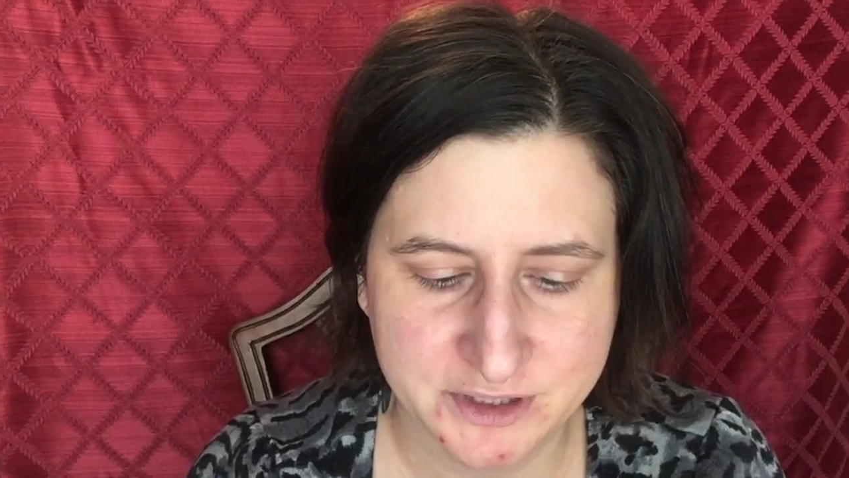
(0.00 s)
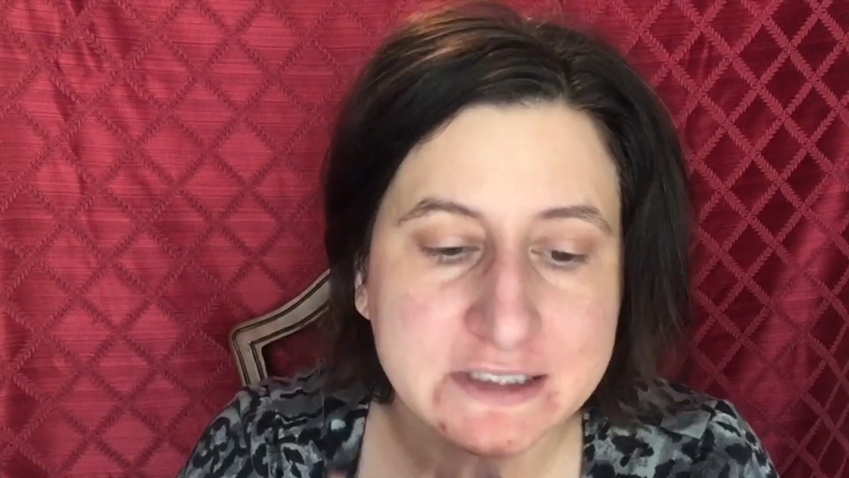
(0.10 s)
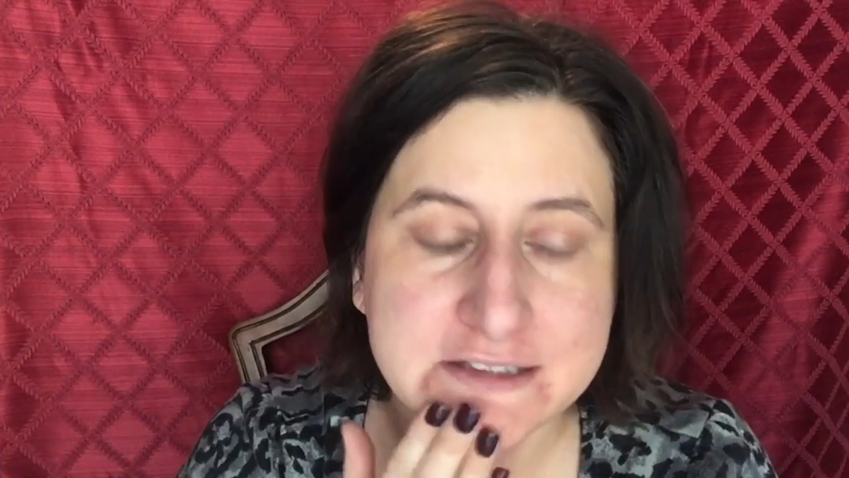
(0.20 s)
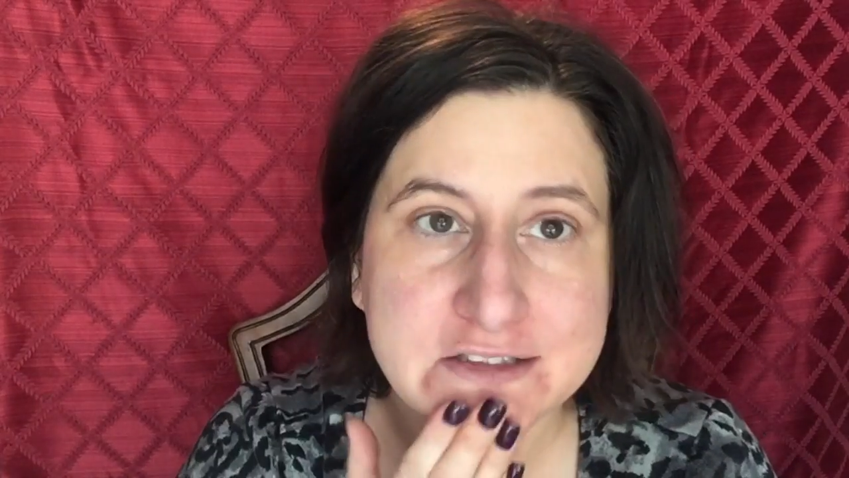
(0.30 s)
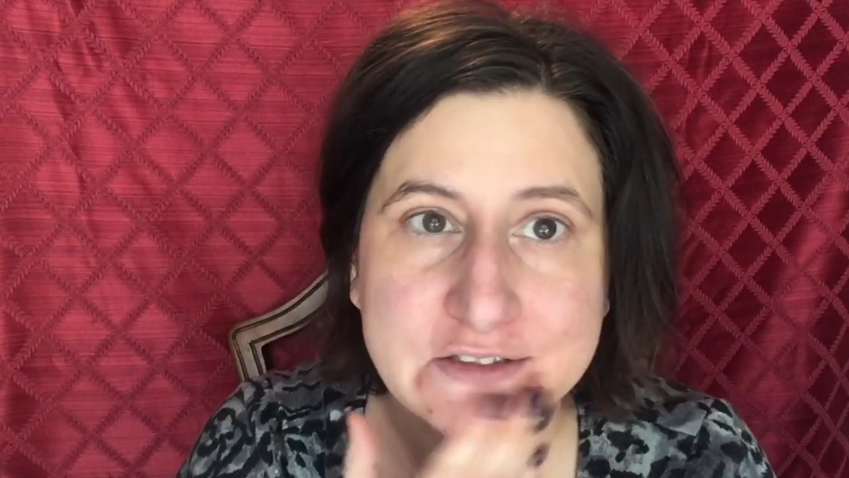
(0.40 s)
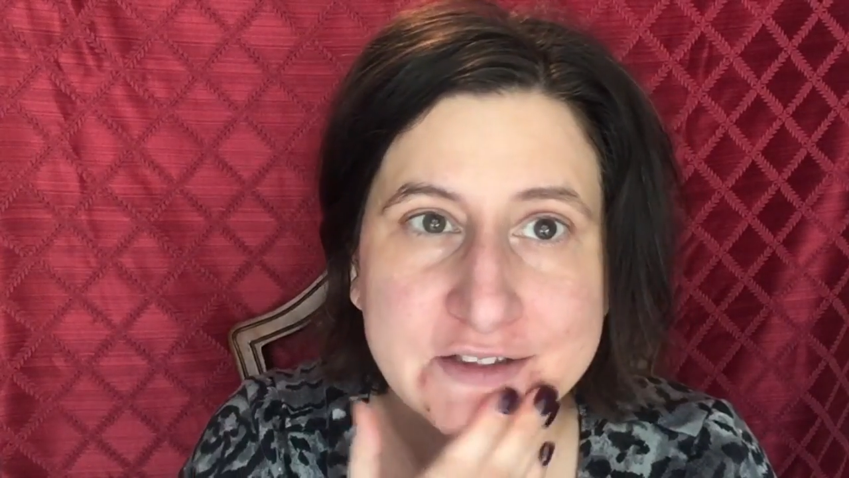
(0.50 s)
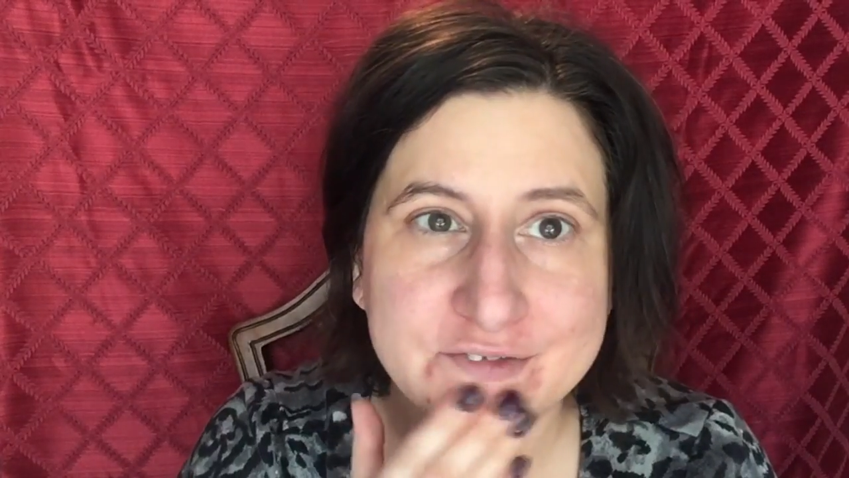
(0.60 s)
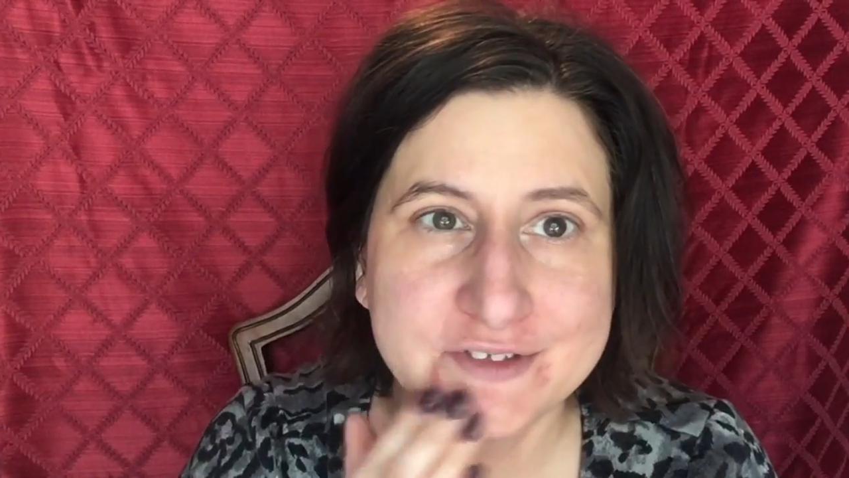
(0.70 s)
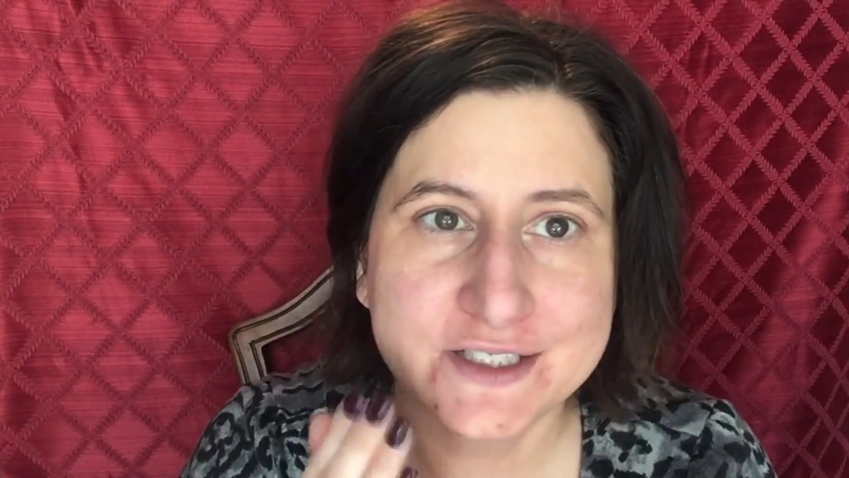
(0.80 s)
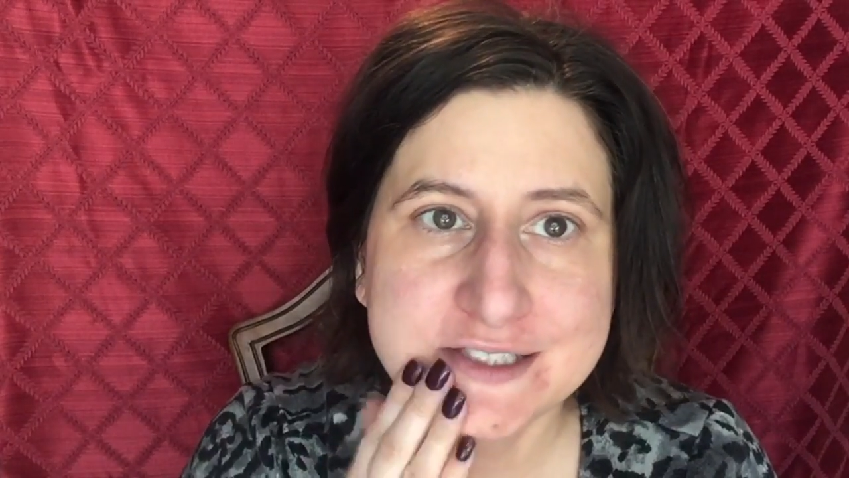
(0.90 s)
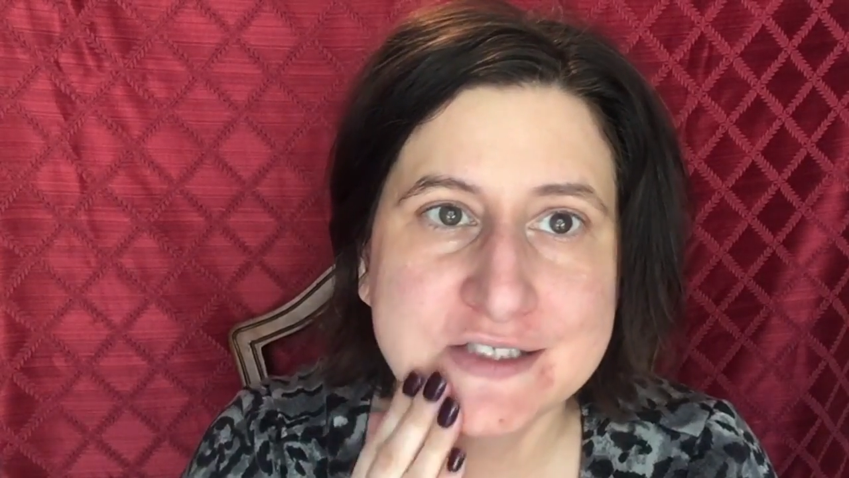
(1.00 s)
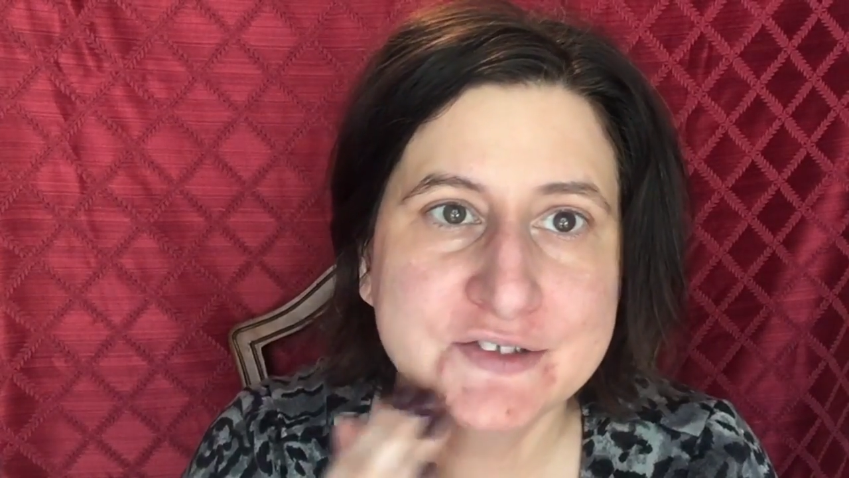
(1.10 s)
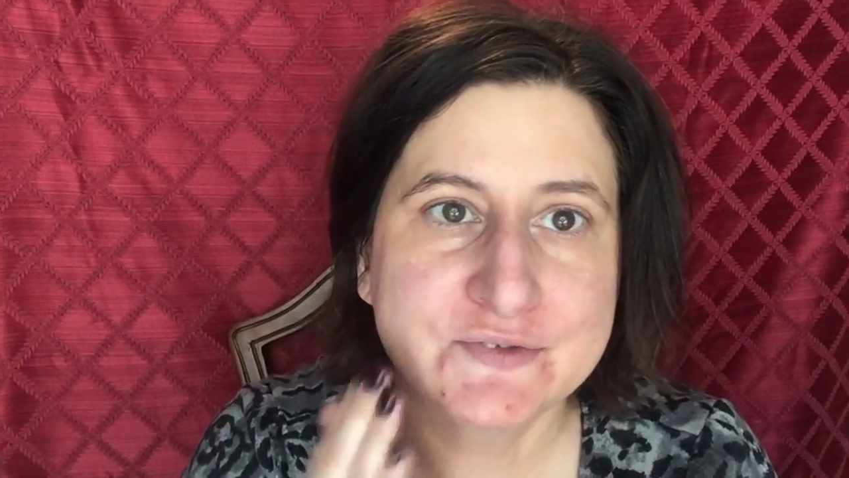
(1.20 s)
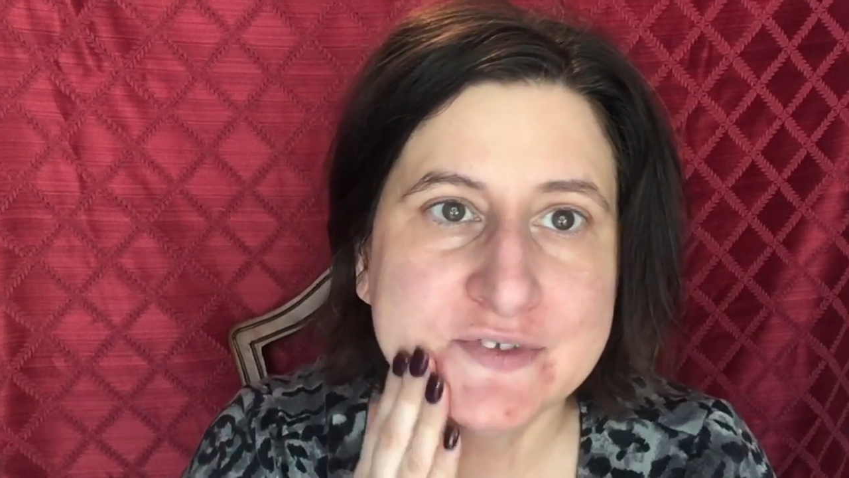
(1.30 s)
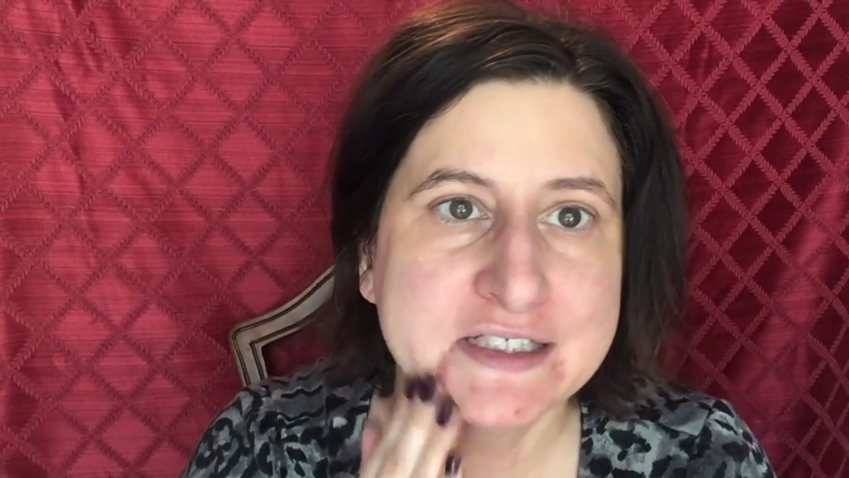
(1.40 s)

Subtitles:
I still have lots of